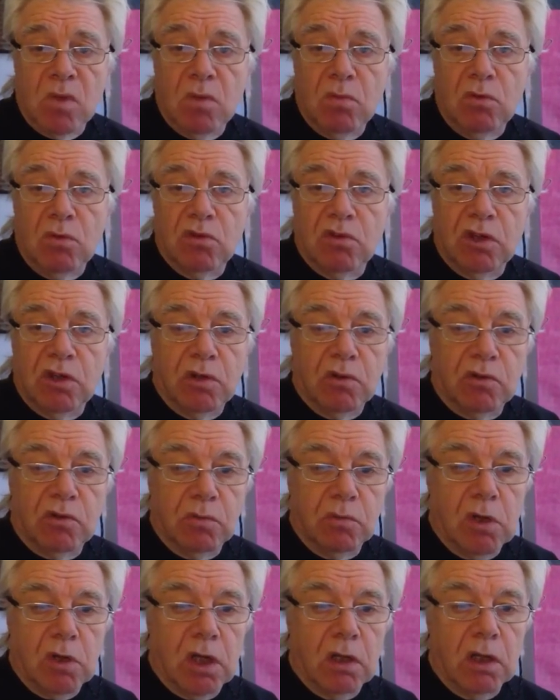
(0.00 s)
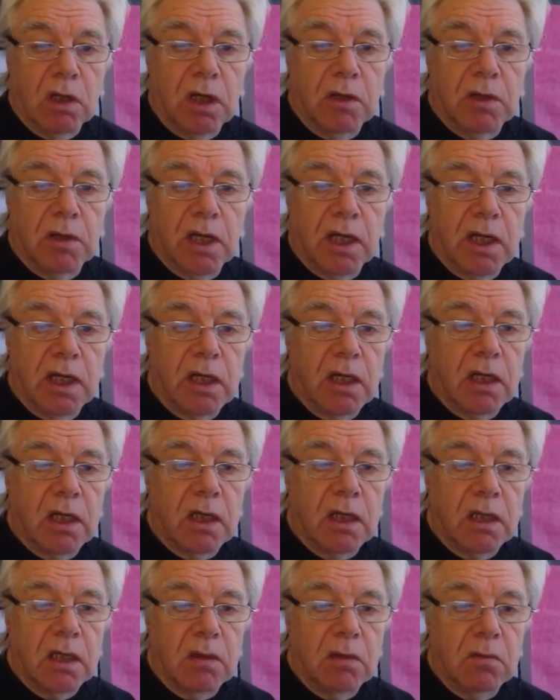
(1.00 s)
what else? Well, okay,
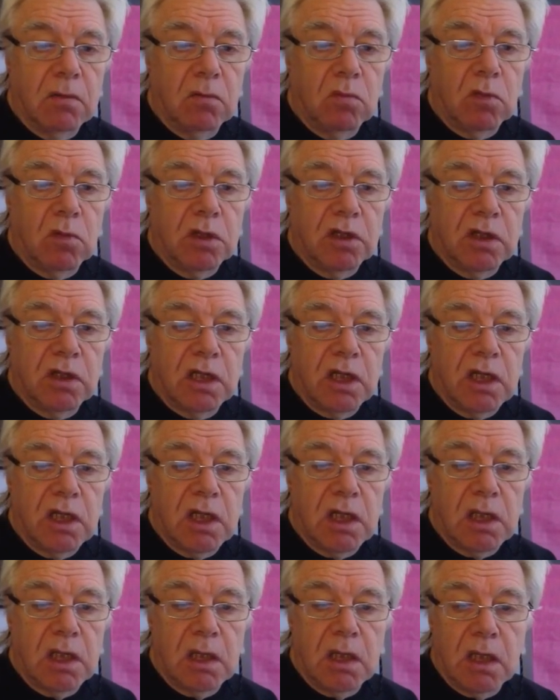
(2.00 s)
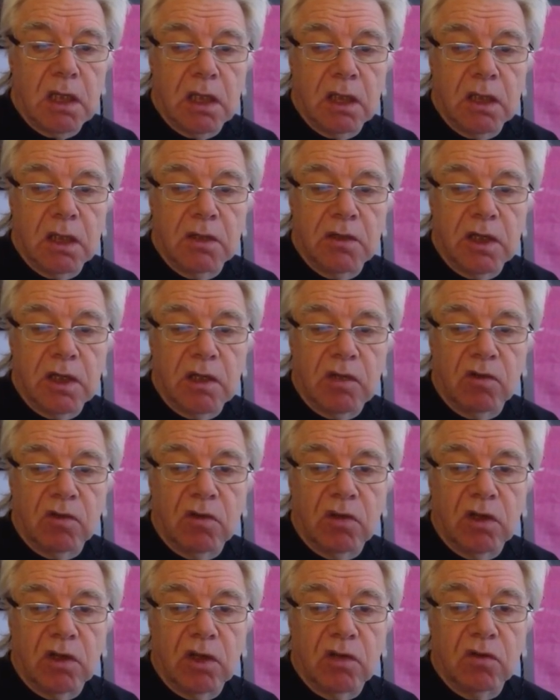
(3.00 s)
one of the
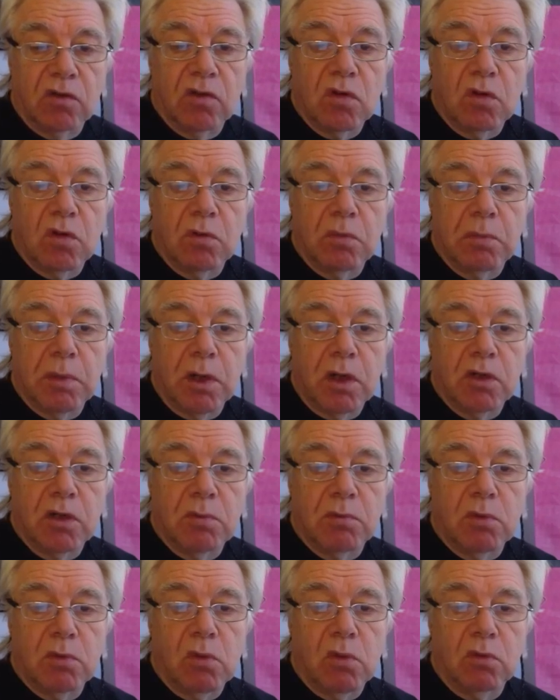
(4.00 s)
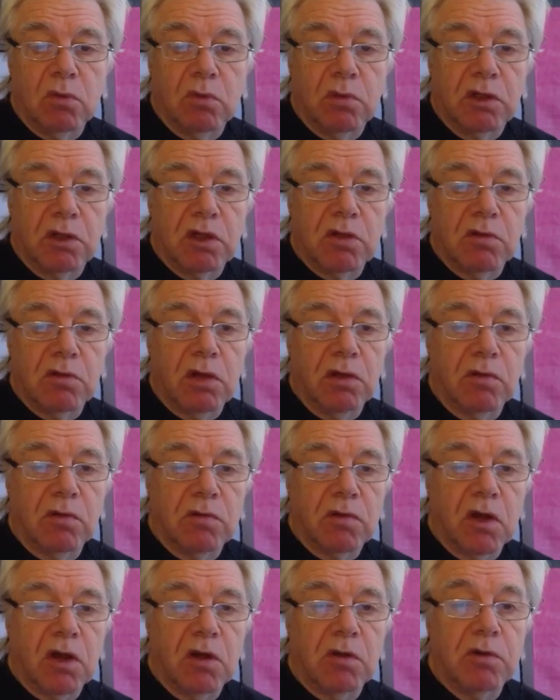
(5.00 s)
things that has gone by the board with
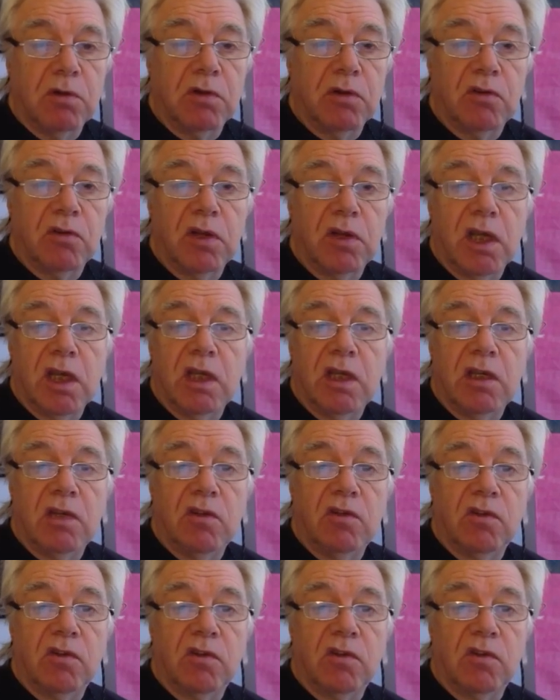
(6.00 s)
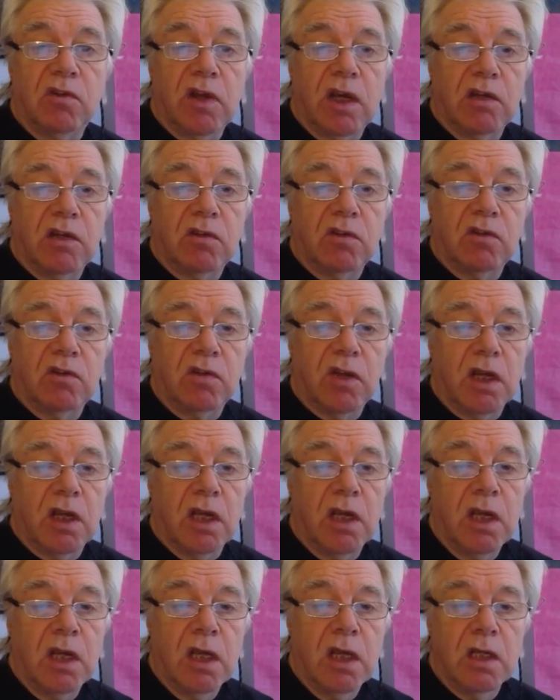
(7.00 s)
coronavirus is, sad to
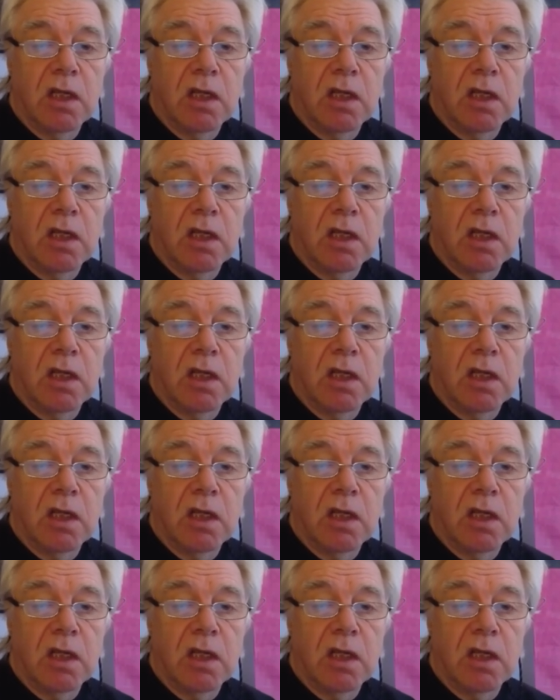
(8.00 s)
say,